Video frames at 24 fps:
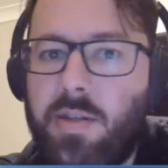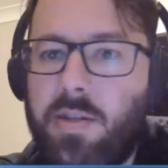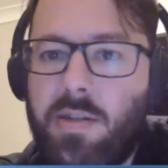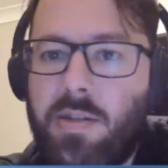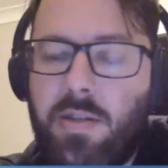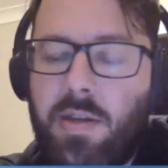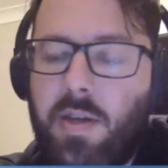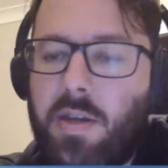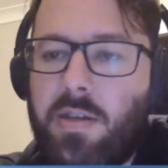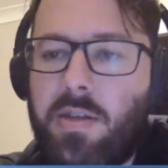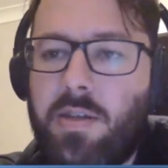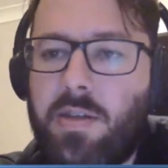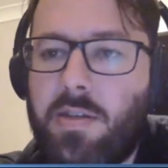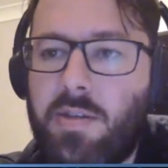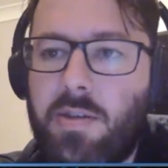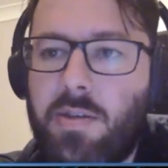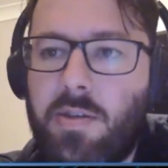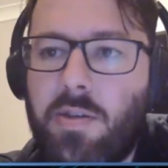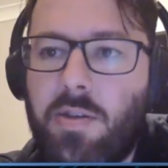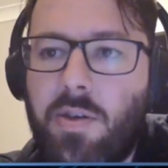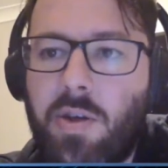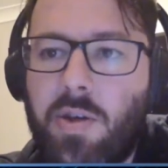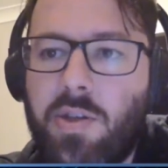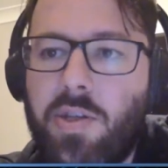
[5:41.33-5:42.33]
just
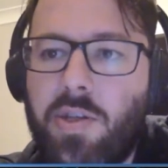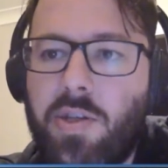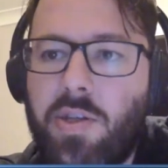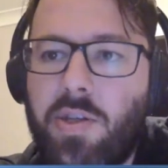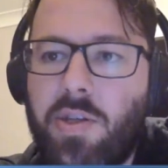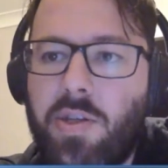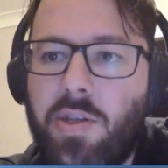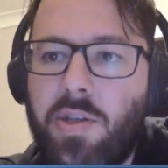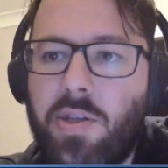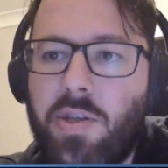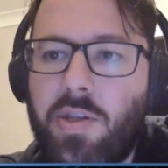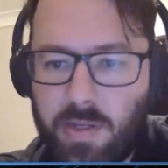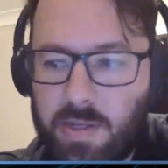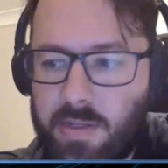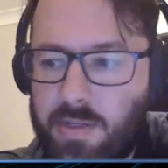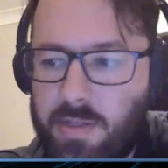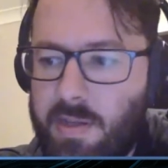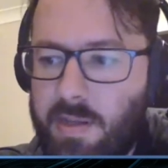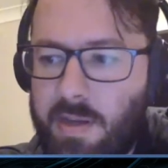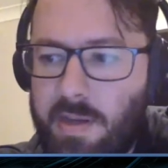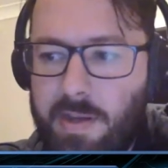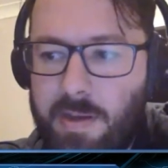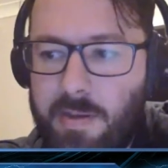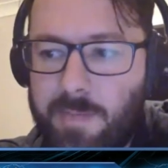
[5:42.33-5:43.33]
got too
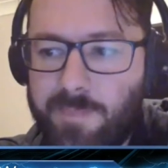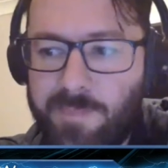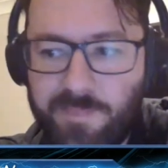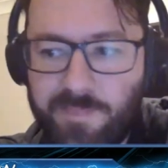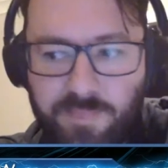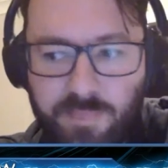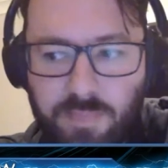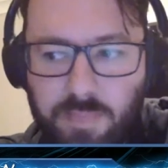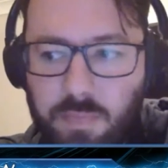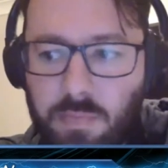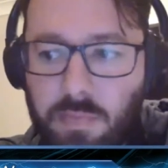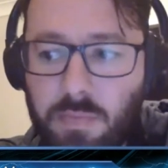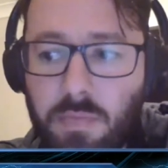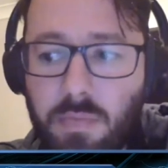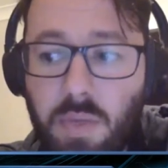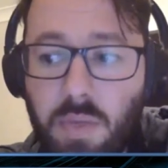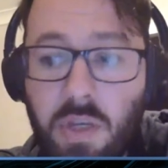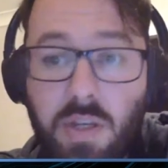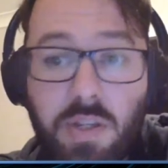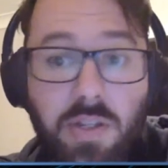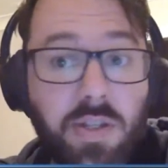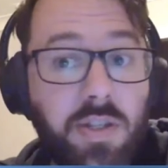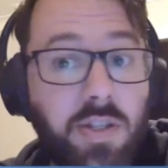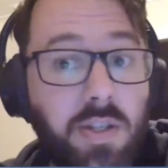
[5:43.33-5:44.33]
ambitious. To
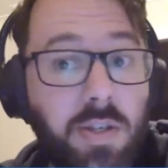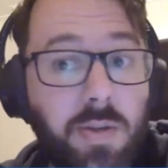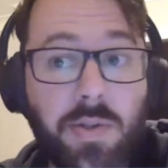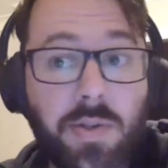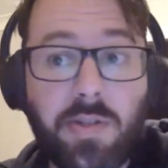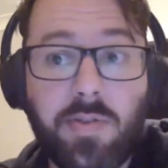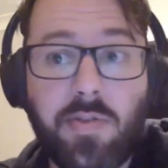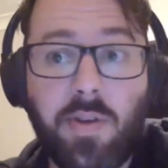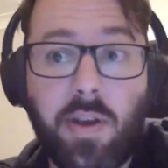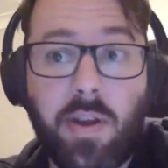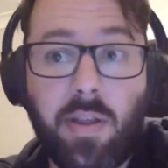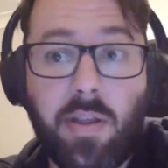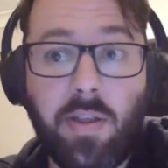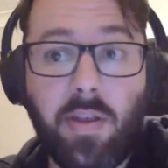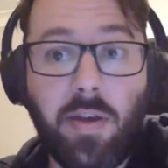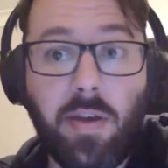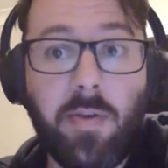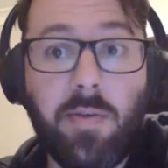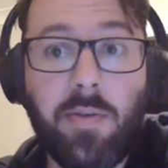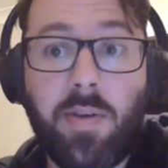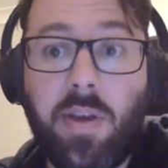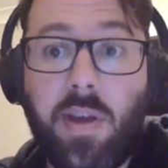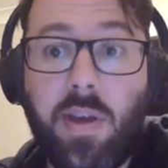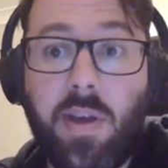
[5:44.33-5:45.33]
his credit,
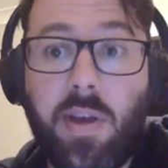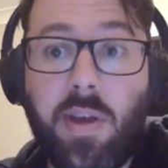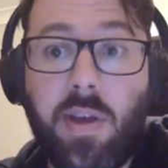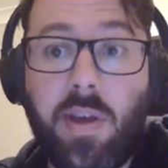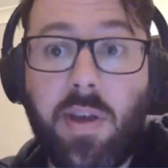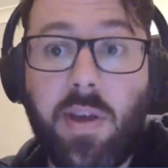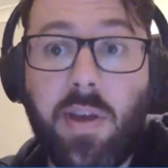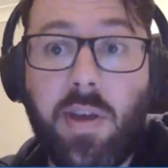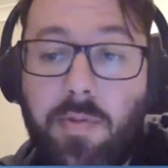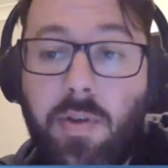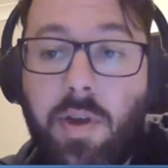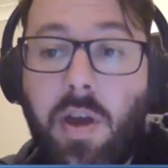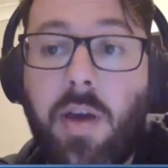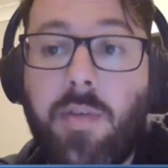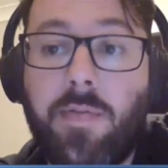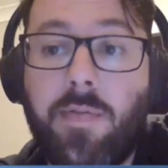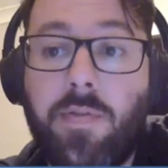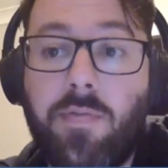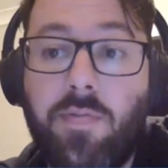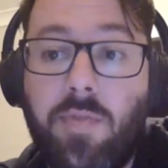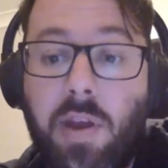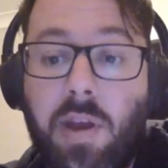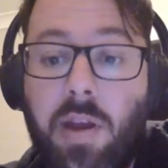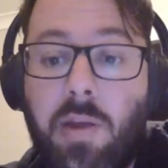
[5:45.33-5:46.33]
though, he
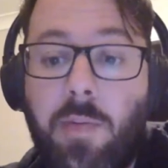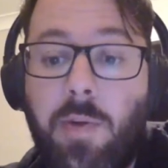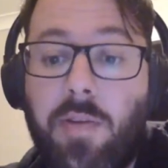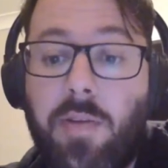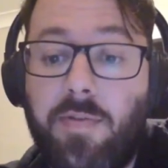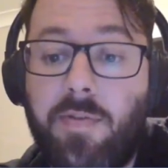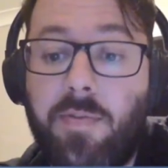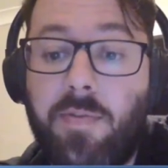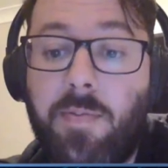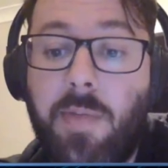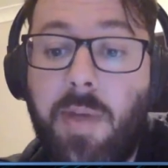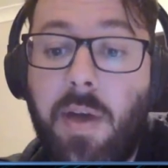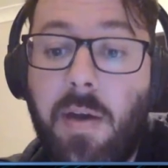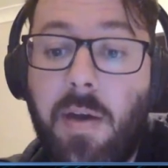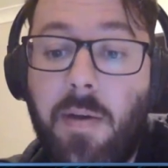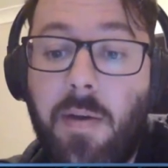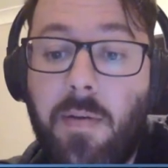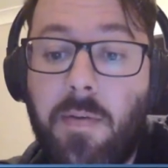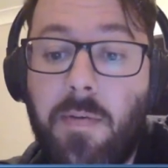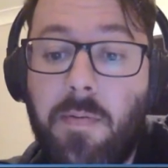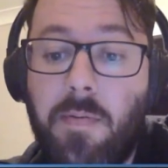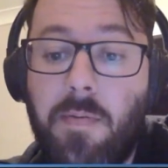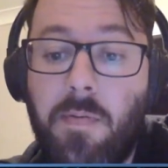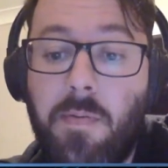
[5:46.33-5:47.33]
recovered really well from that.